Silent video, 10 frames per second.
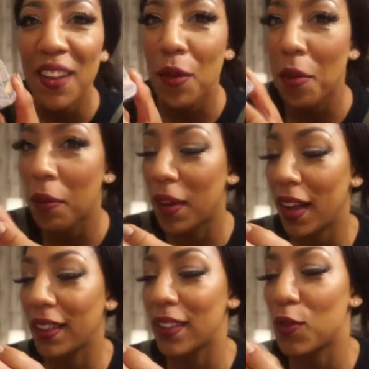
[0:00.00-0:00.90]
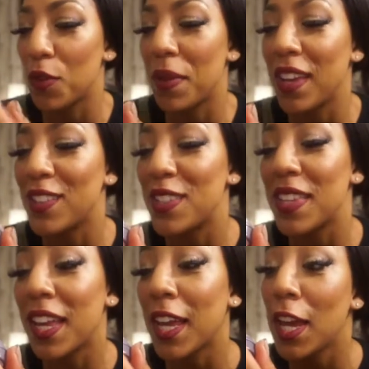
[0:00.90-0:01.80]
My mom got this for me. She's
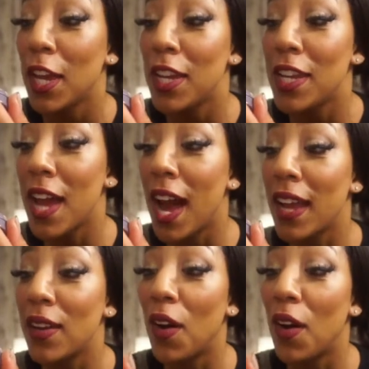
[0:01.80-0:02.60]
like, 9